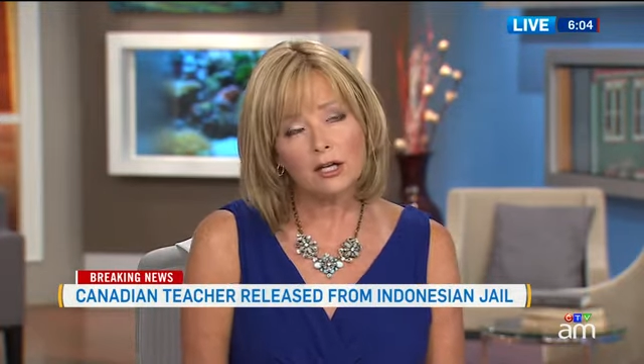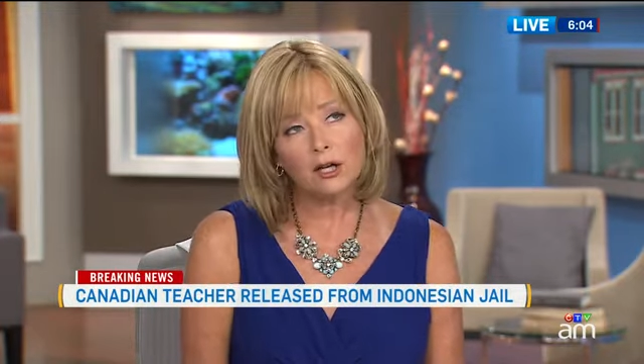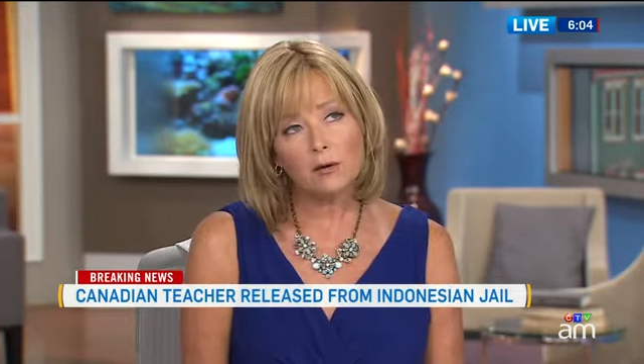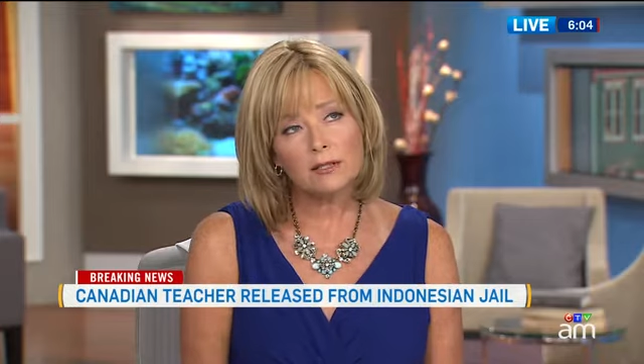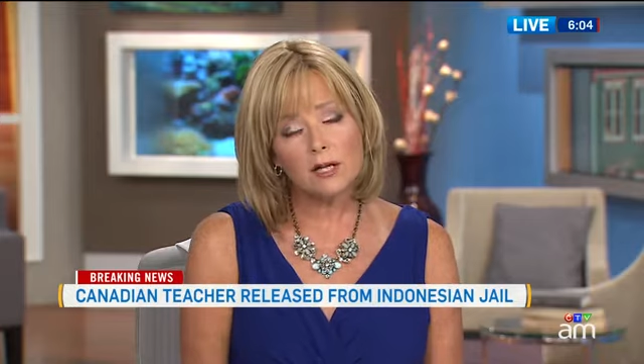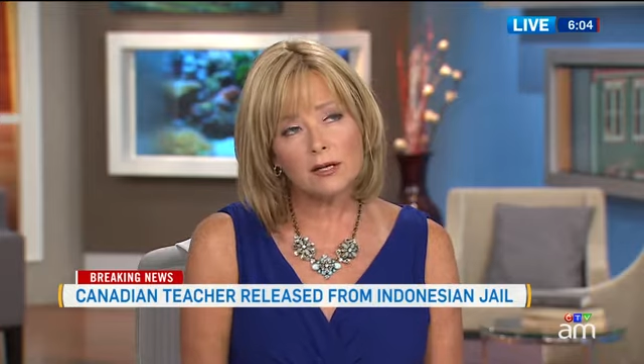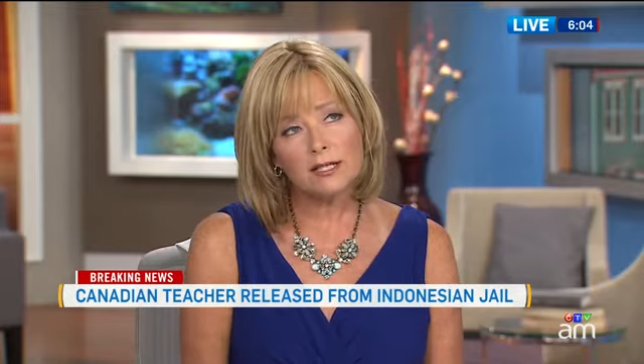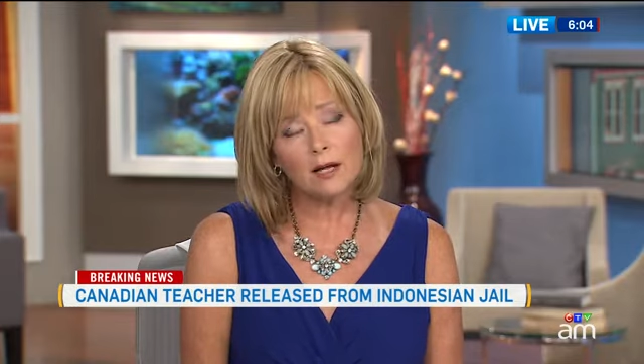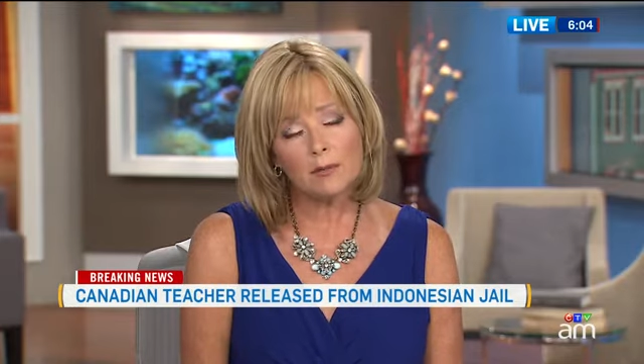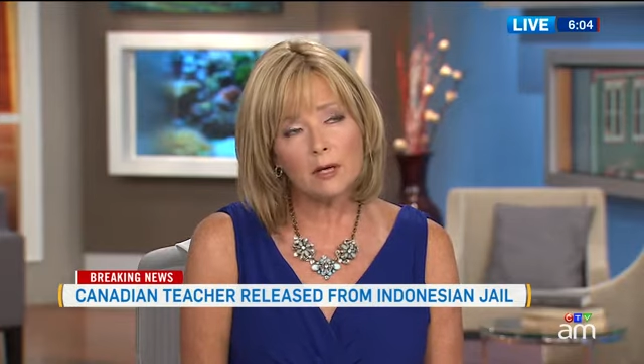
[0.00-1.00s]
You know, t-
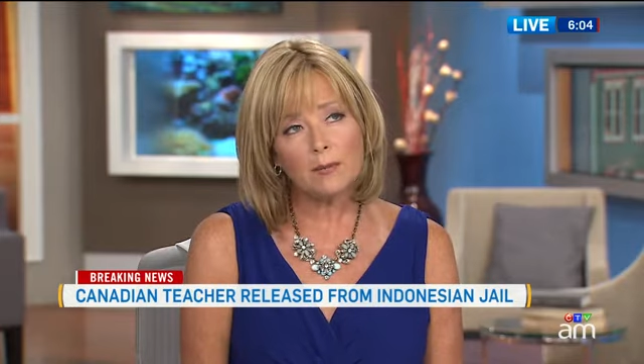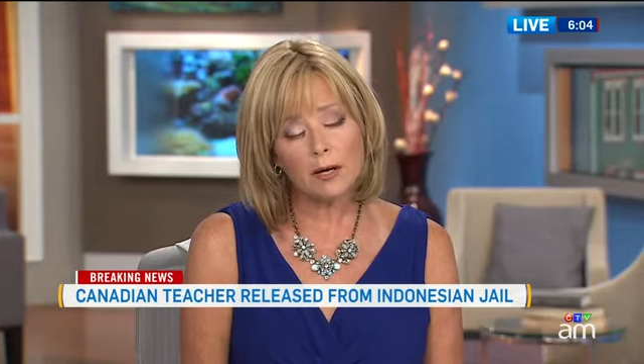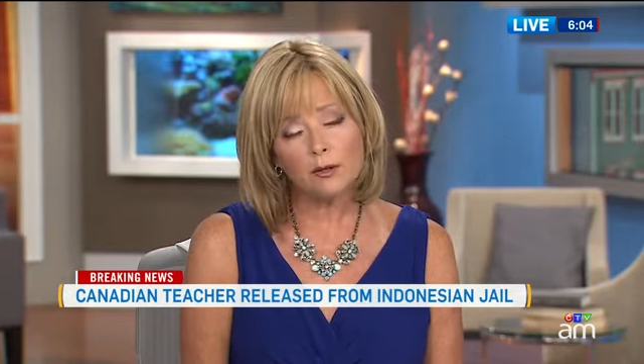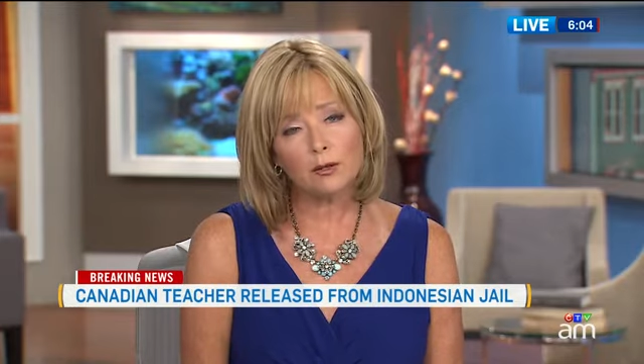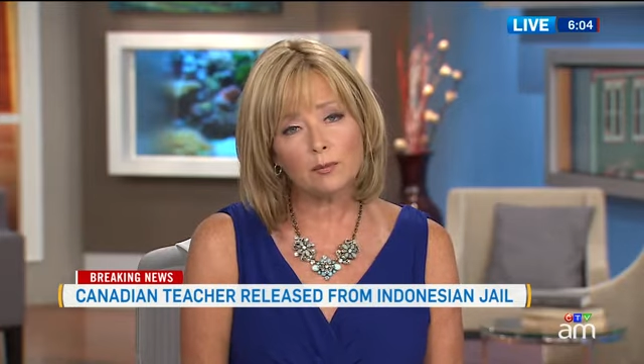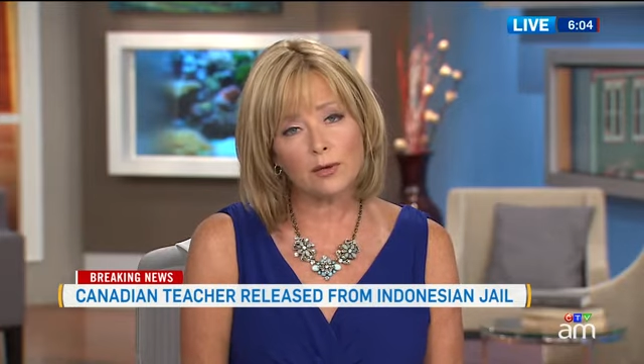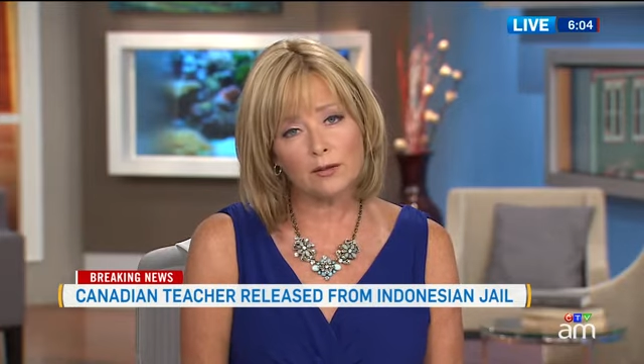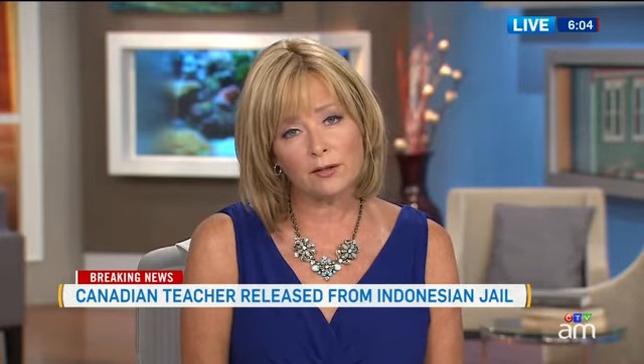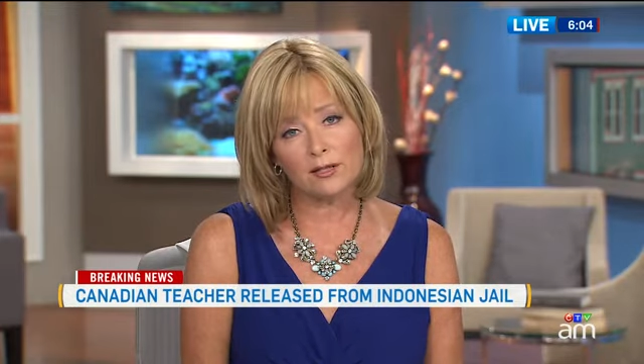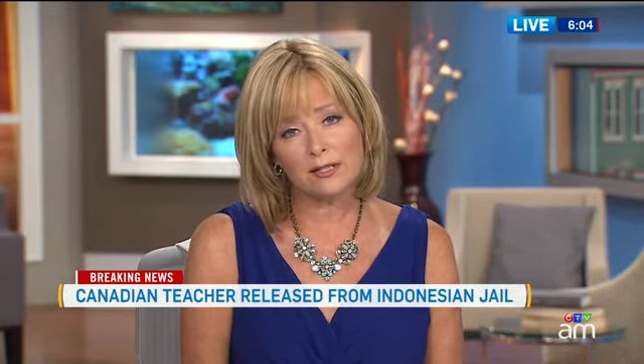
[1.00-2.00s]
tell me about your
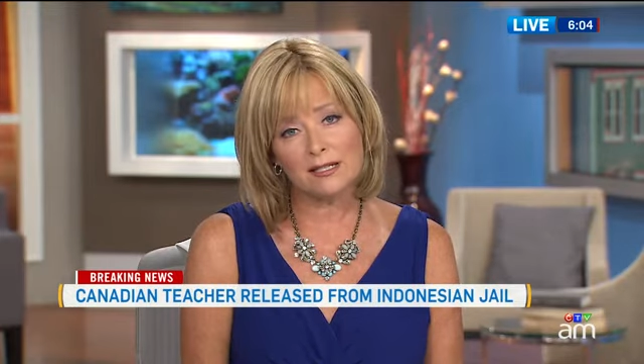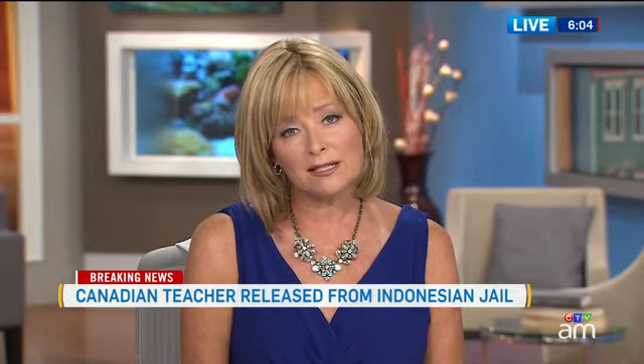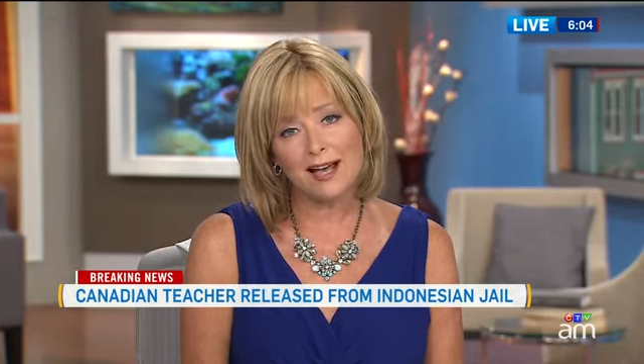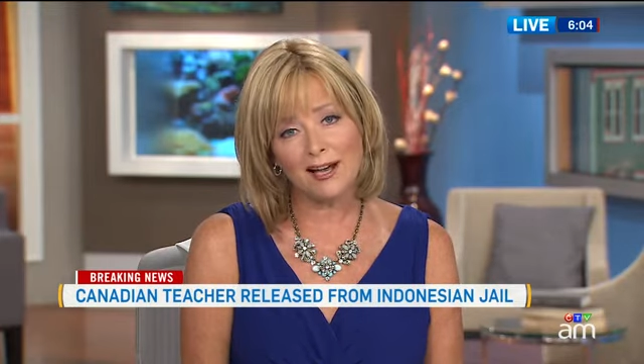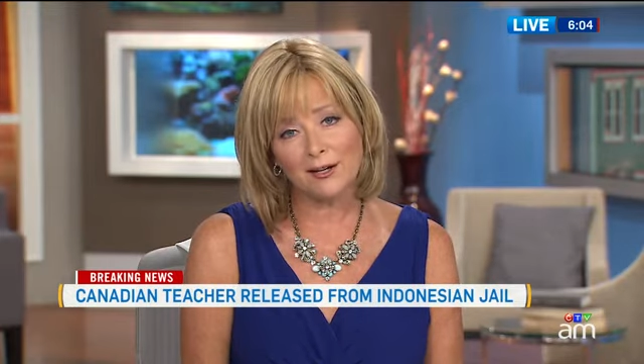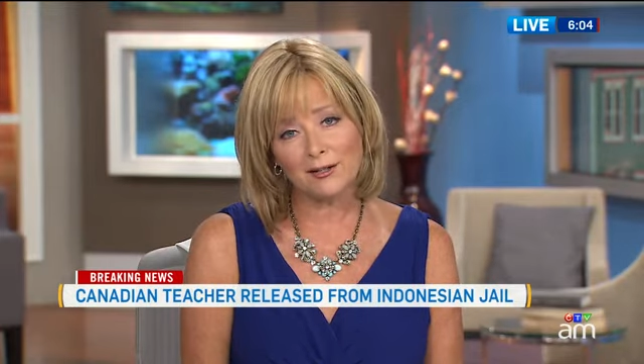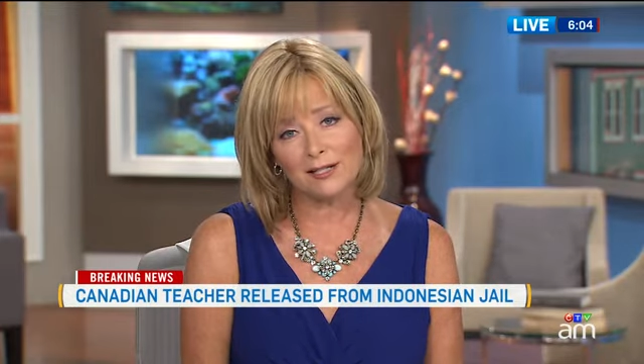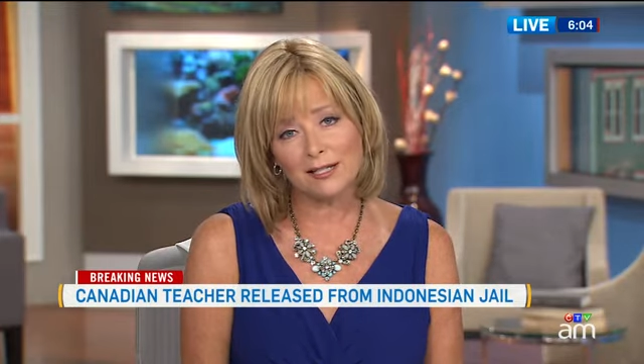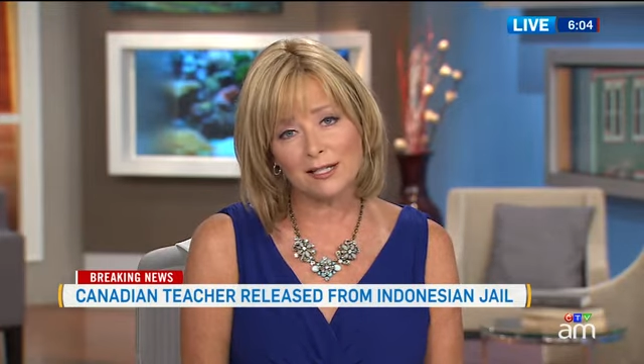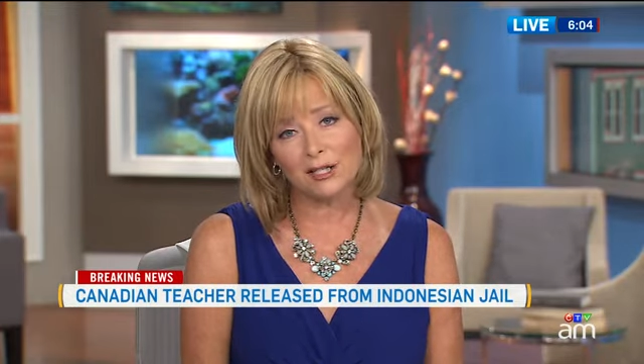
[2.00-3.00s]
brother's desire
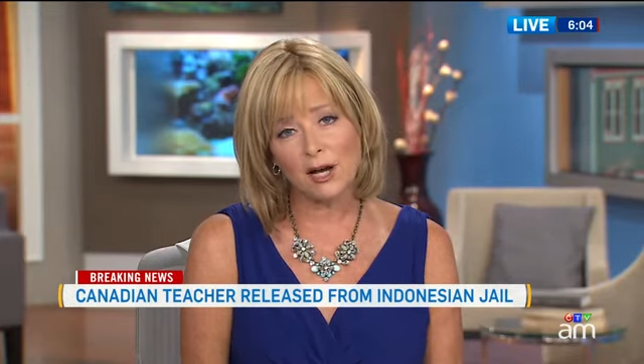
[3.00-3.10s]
to teach,